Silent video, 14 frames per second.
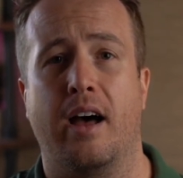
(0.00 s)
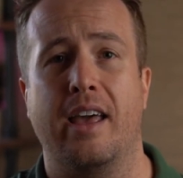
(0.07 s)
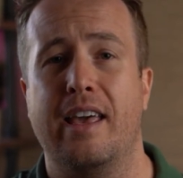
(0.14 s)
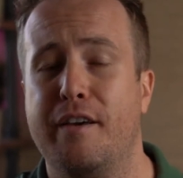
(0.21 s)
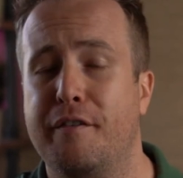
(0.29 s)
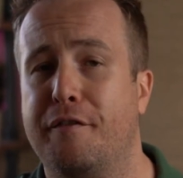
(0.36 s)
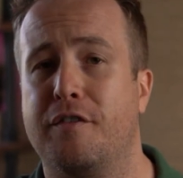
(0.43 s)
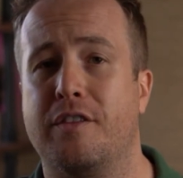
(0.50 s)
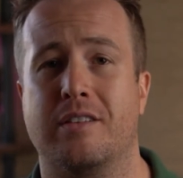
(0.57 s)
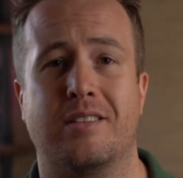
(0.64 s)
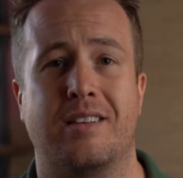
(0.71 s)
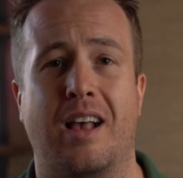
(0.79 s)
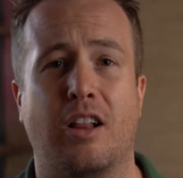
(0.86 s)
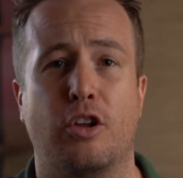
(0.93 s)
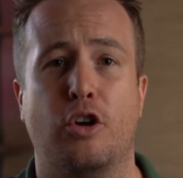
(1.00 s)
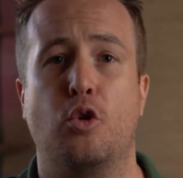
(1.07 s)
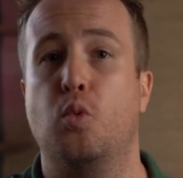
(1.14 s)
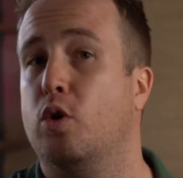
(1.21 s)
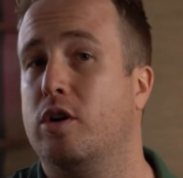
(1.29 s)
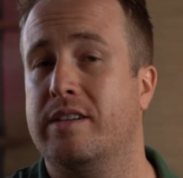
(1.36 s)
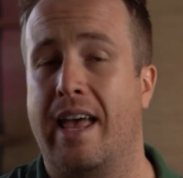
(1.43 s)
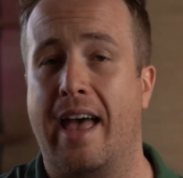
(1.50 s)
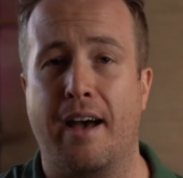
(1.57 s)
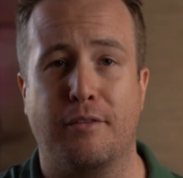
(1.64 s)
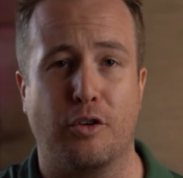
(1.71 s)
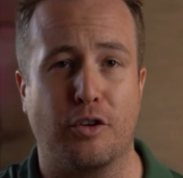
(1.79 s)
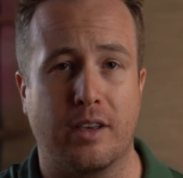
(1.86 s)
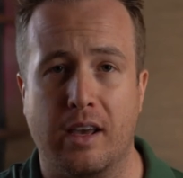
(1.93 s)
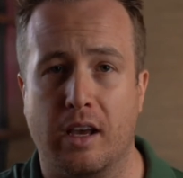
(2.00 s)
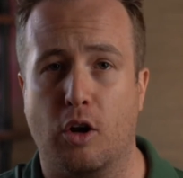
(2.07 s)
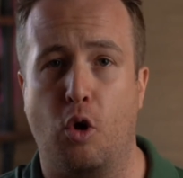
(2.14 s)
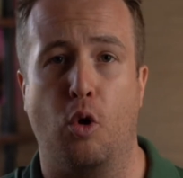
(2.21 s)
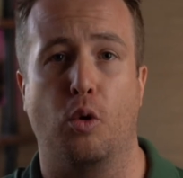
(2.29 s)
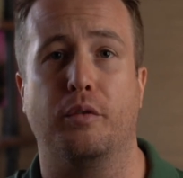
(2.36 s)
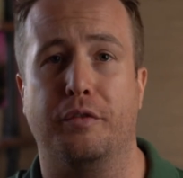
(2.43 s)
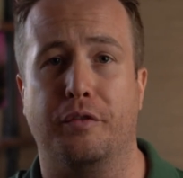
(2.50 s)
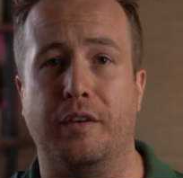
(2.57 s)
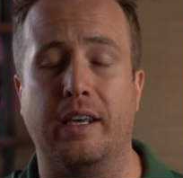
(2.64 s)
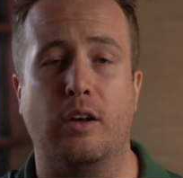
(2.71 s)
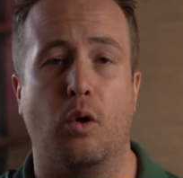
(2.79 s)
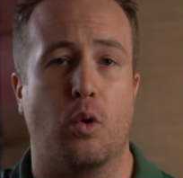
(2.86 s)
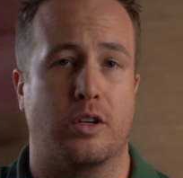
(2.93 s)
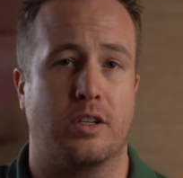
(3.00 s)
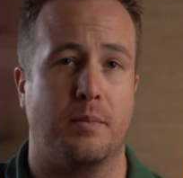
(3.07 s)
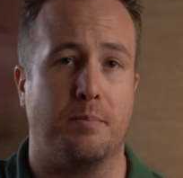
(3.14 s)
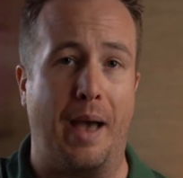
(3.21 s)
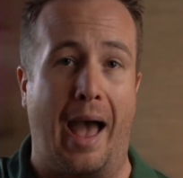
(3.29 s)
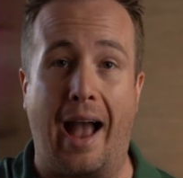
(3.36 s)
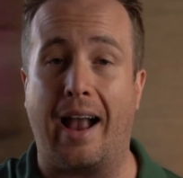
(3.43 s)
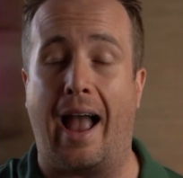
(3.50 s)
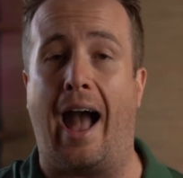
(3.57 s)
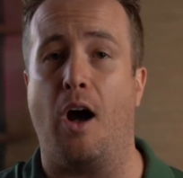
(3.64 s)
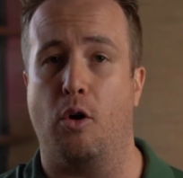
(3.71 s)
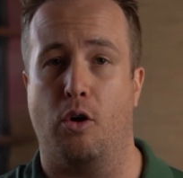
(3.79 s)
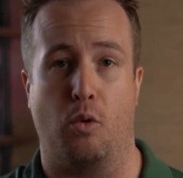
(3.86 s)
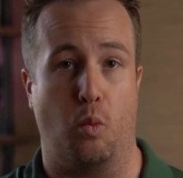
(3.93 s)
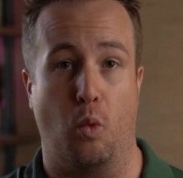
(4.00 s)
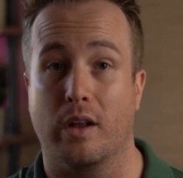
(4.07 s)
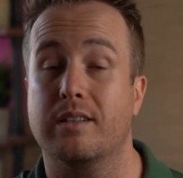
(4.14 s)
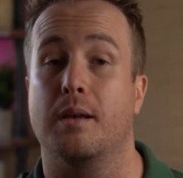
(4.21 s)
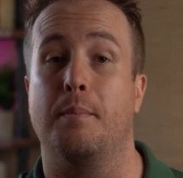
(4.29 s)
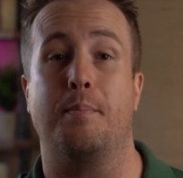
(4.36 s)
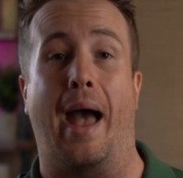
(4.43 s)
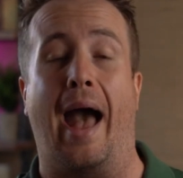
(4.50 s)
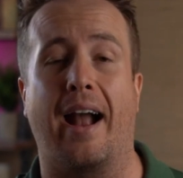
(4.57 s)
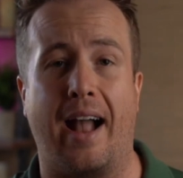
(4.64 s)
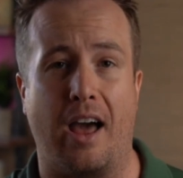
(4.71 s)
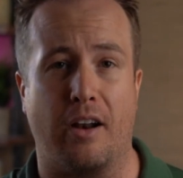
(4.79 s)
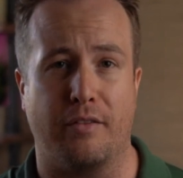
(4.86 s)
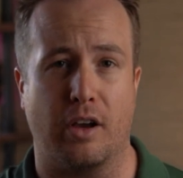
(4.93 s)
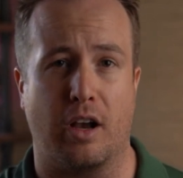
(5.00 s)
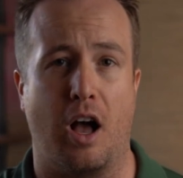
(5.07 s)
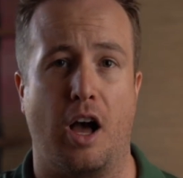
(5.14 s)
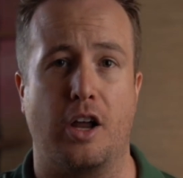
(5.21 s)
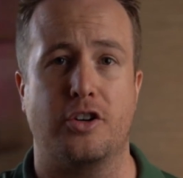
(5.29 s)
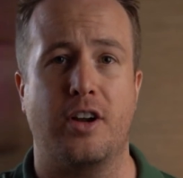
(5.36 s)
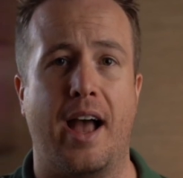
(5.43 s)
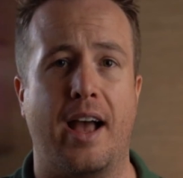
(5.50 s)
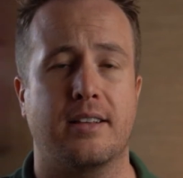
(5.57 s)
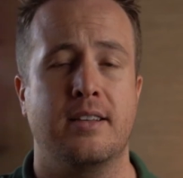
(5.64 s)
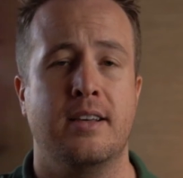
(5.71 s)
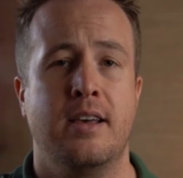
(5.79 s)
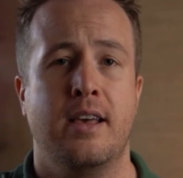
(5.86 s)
if the seller were to ever get cold feet or to back out or want to back out of the contract,